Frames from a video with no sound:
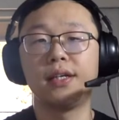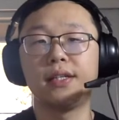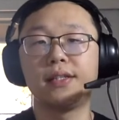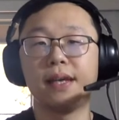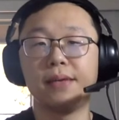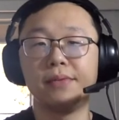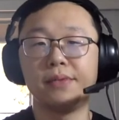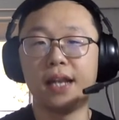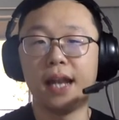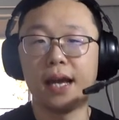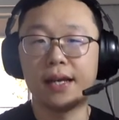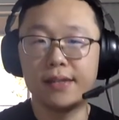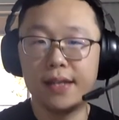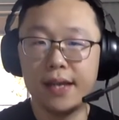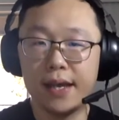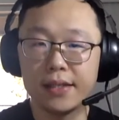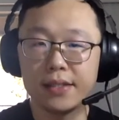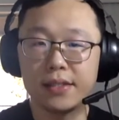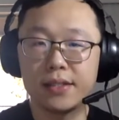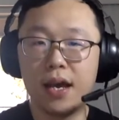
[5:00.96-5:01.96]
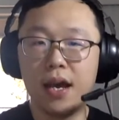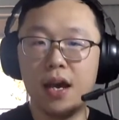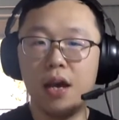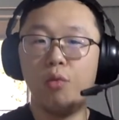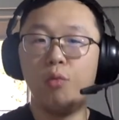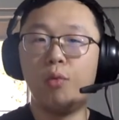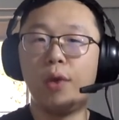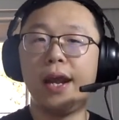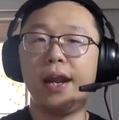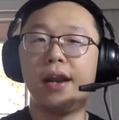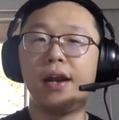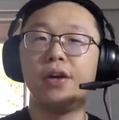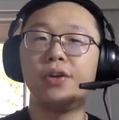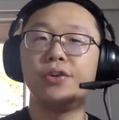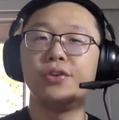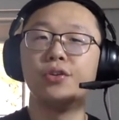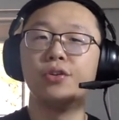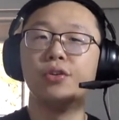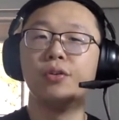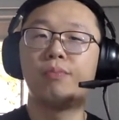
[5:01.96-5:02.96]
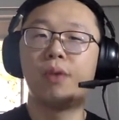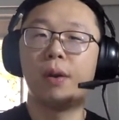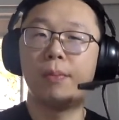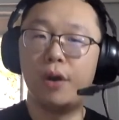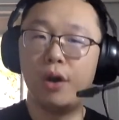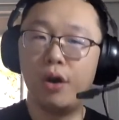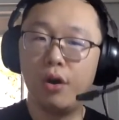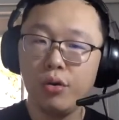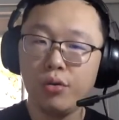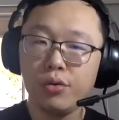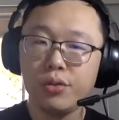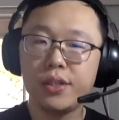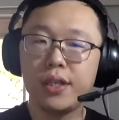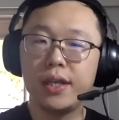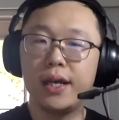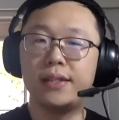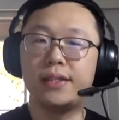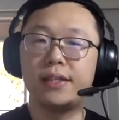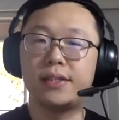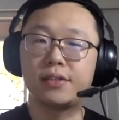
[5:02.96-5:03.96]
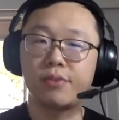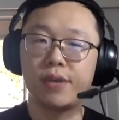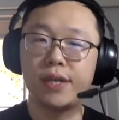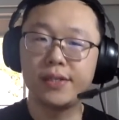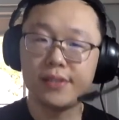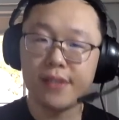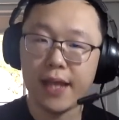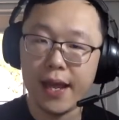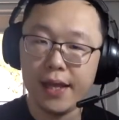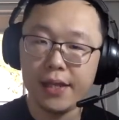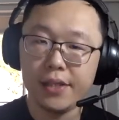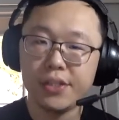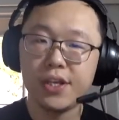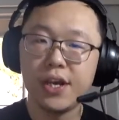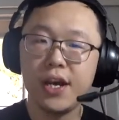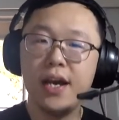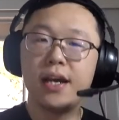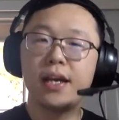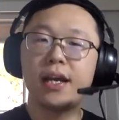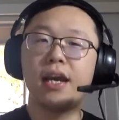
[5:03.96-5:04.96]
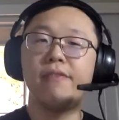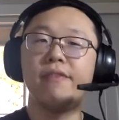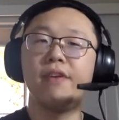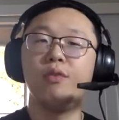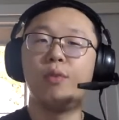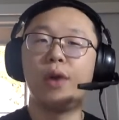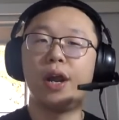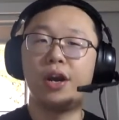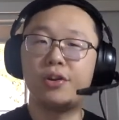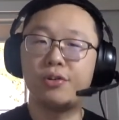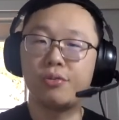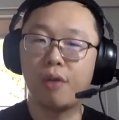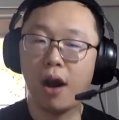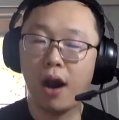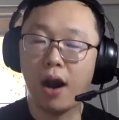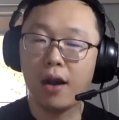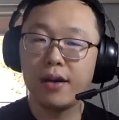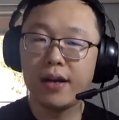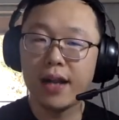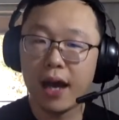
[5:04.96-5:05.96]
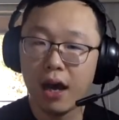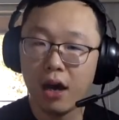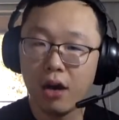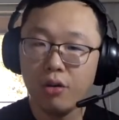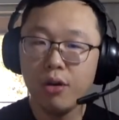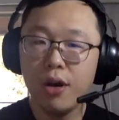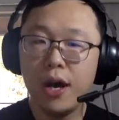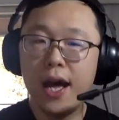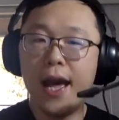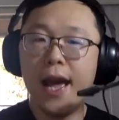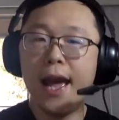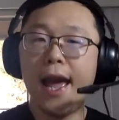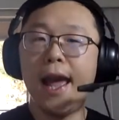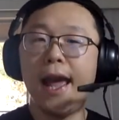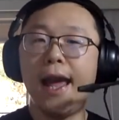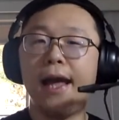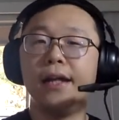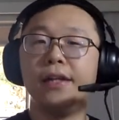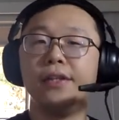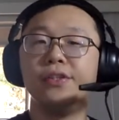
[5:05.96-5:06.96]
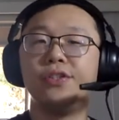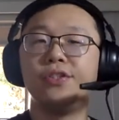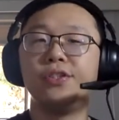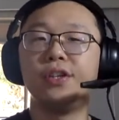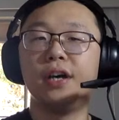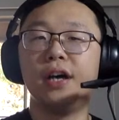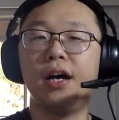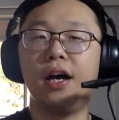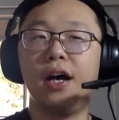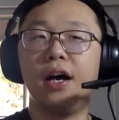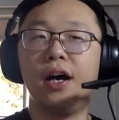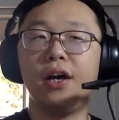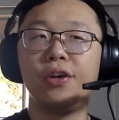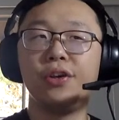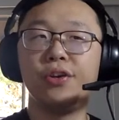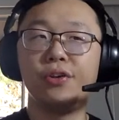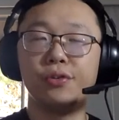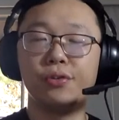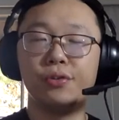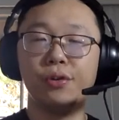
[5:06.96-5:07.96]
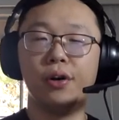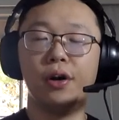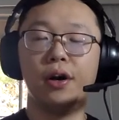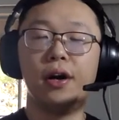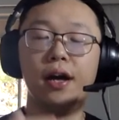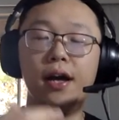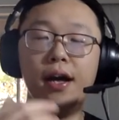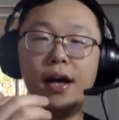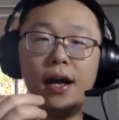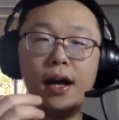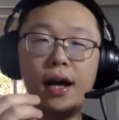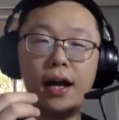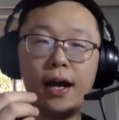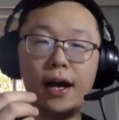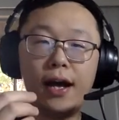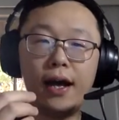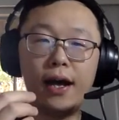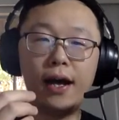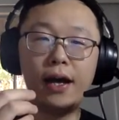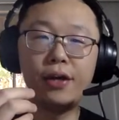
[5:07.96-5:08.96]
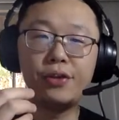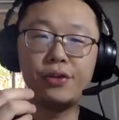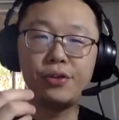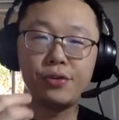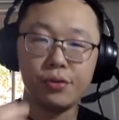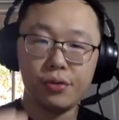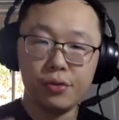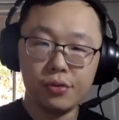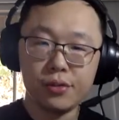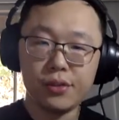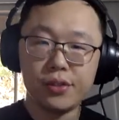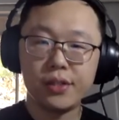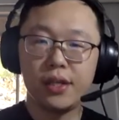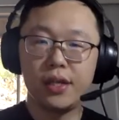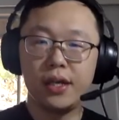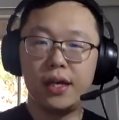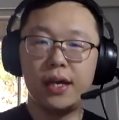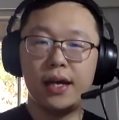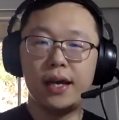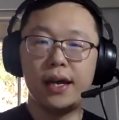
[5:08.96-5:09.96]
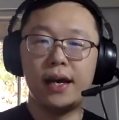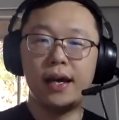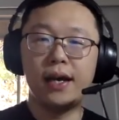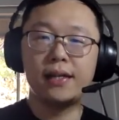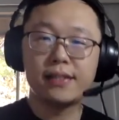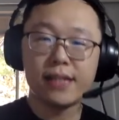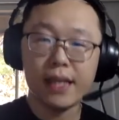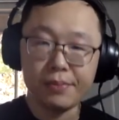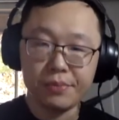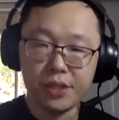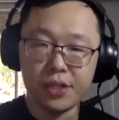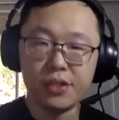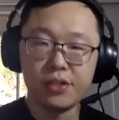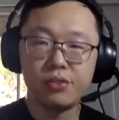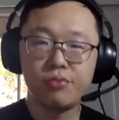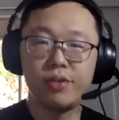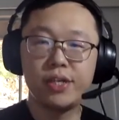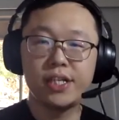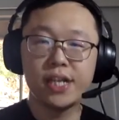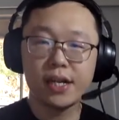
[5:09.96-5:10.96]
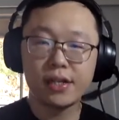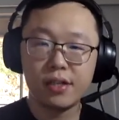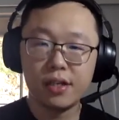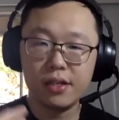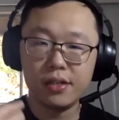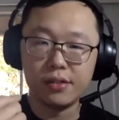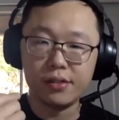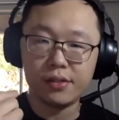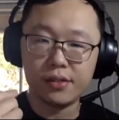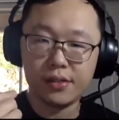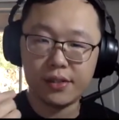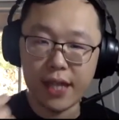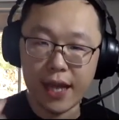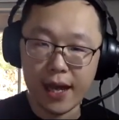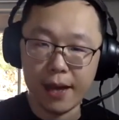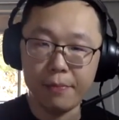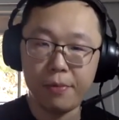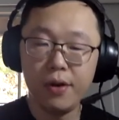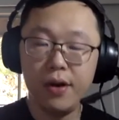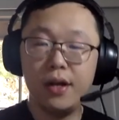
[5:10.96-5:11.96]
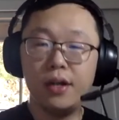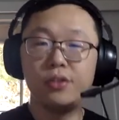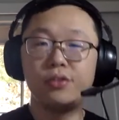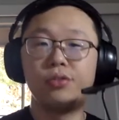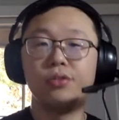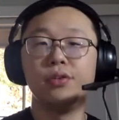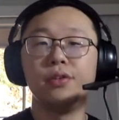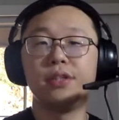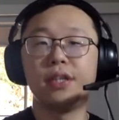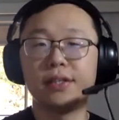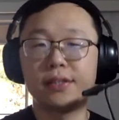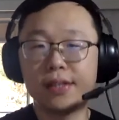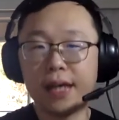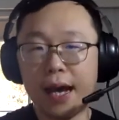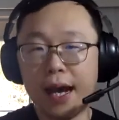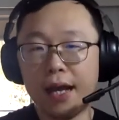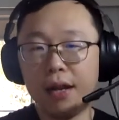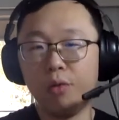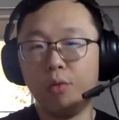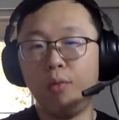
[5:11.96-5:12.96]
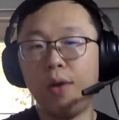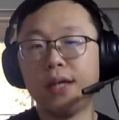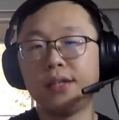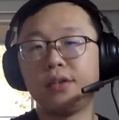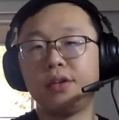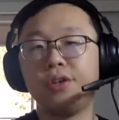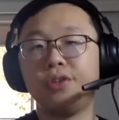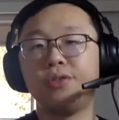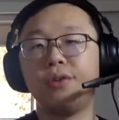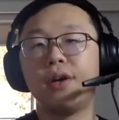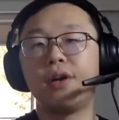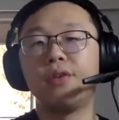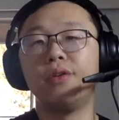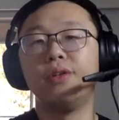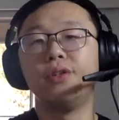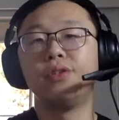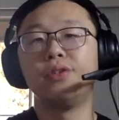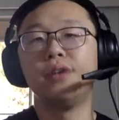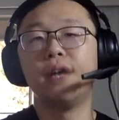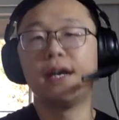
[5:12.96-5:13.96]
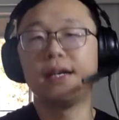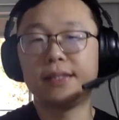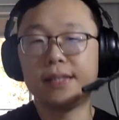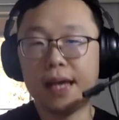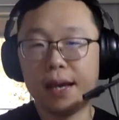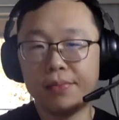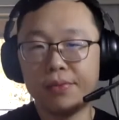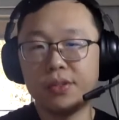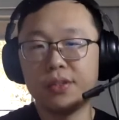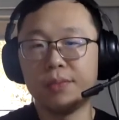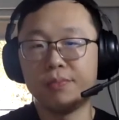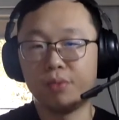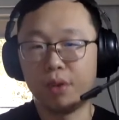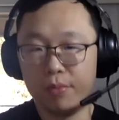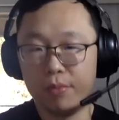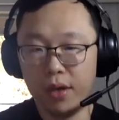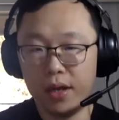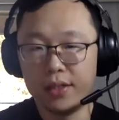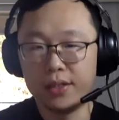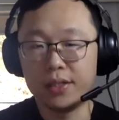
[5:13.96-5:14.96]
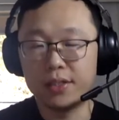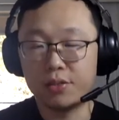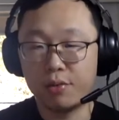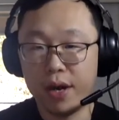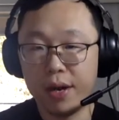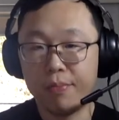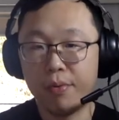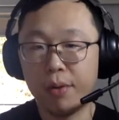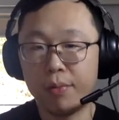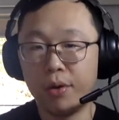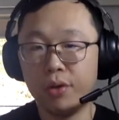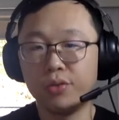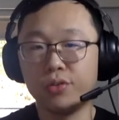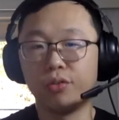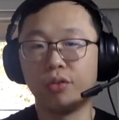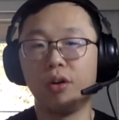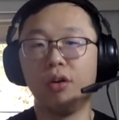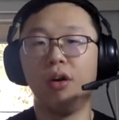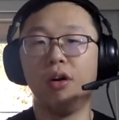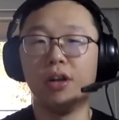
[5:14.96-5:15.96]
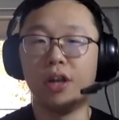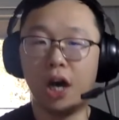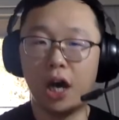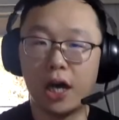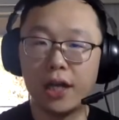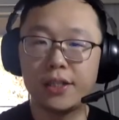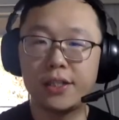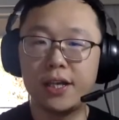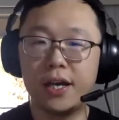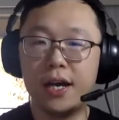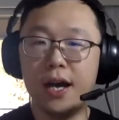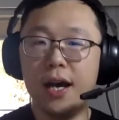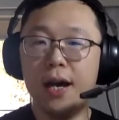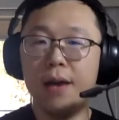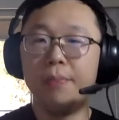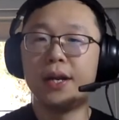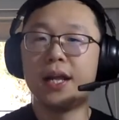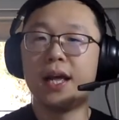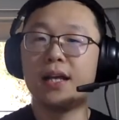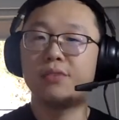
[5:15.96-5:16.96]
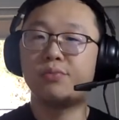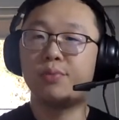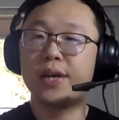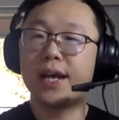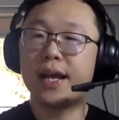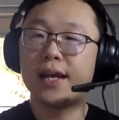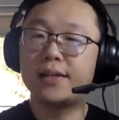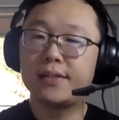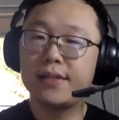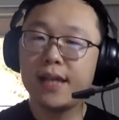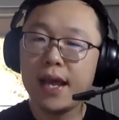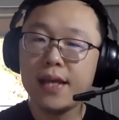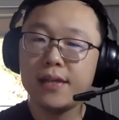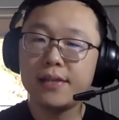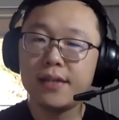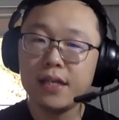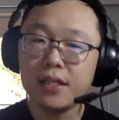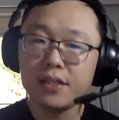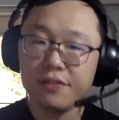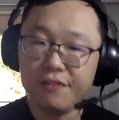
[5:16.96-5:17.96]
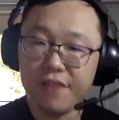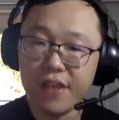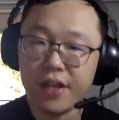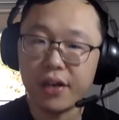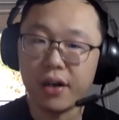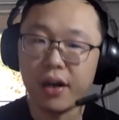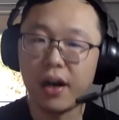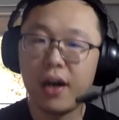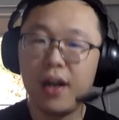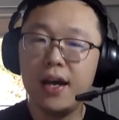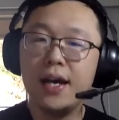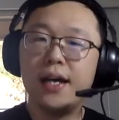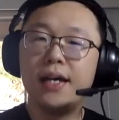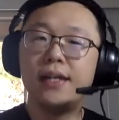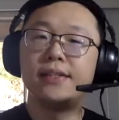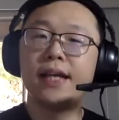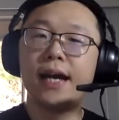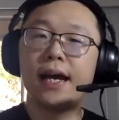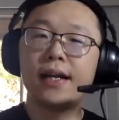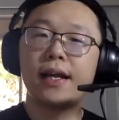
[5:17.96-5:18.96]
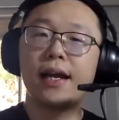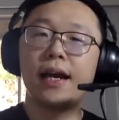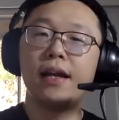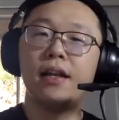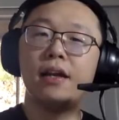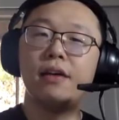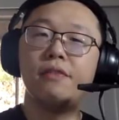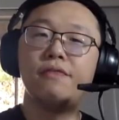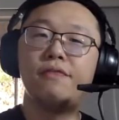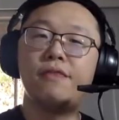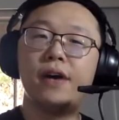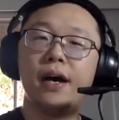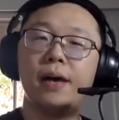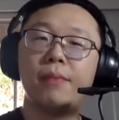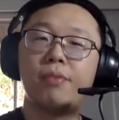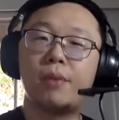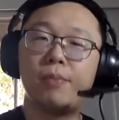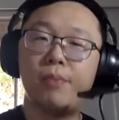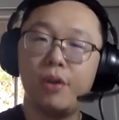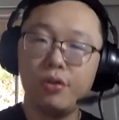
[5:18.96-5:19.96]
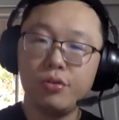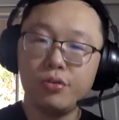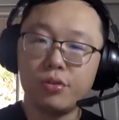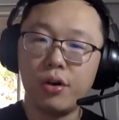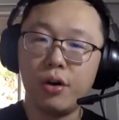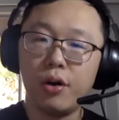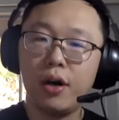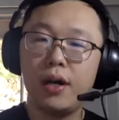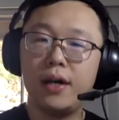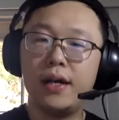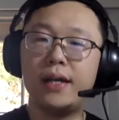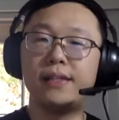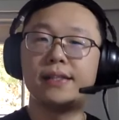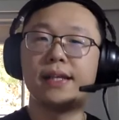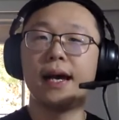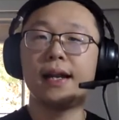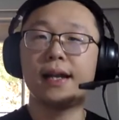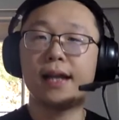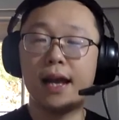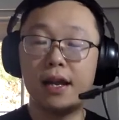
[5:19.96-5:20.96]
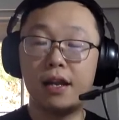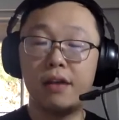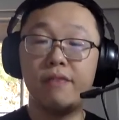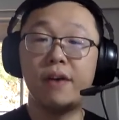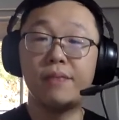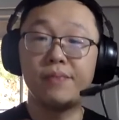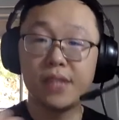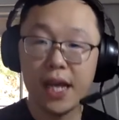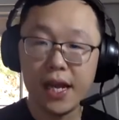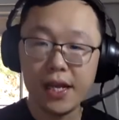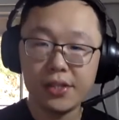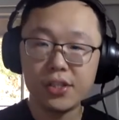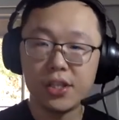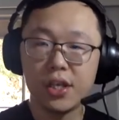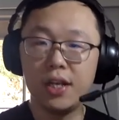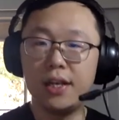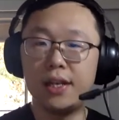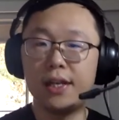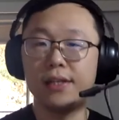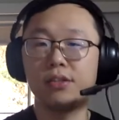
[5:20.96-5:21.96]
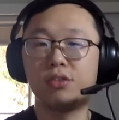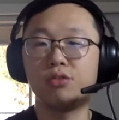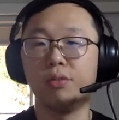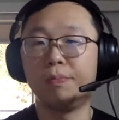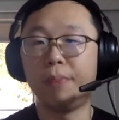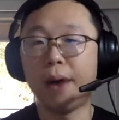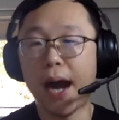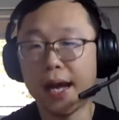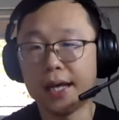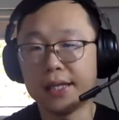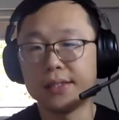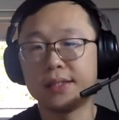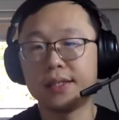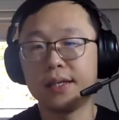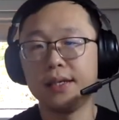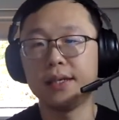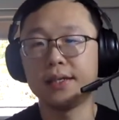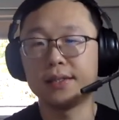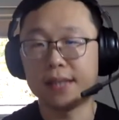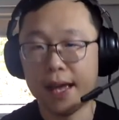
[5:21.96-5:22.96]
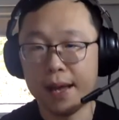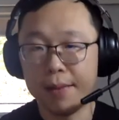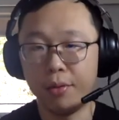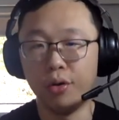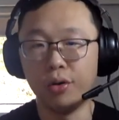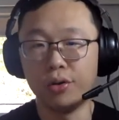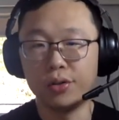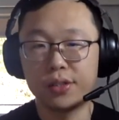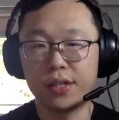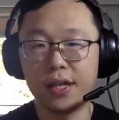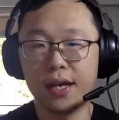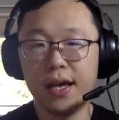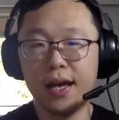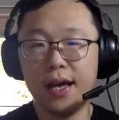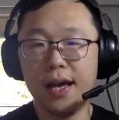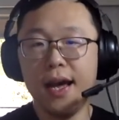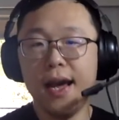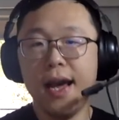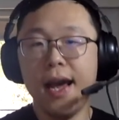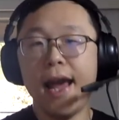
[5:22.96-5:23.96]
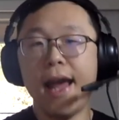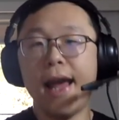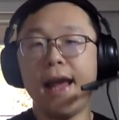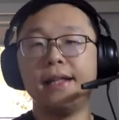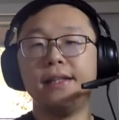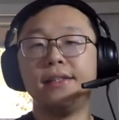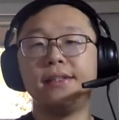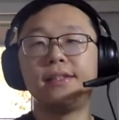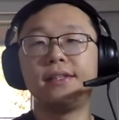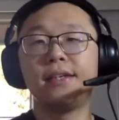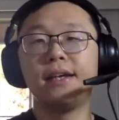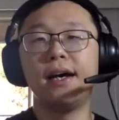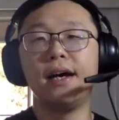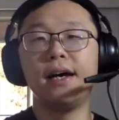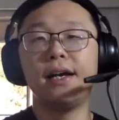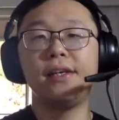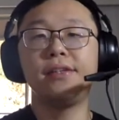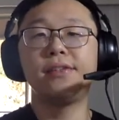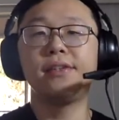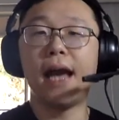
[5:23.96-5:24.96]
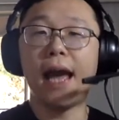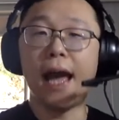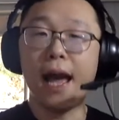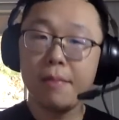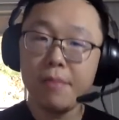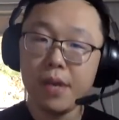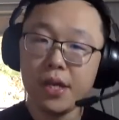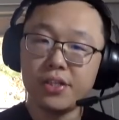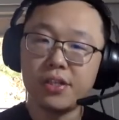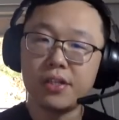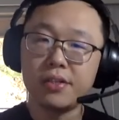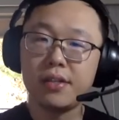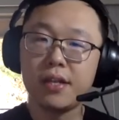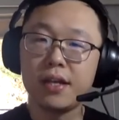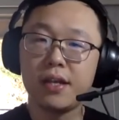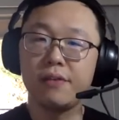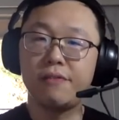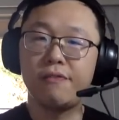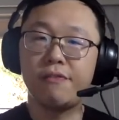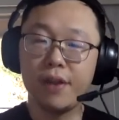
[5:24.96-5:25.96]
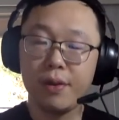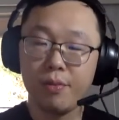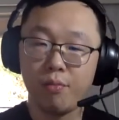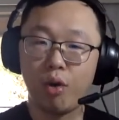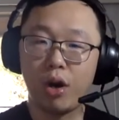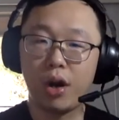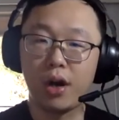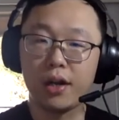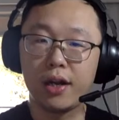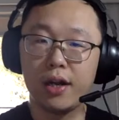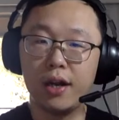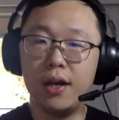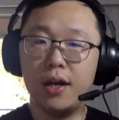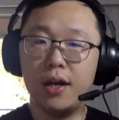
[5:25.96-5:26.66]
something like this, where you propose a discrete state given where you are now, and you use acceptance rejection step to decide whether you are going to accept the discrete proposal or not. But as we can see in this figure, that kind of proposal, that kind of updates leads to biased examples. And in the MHC framework,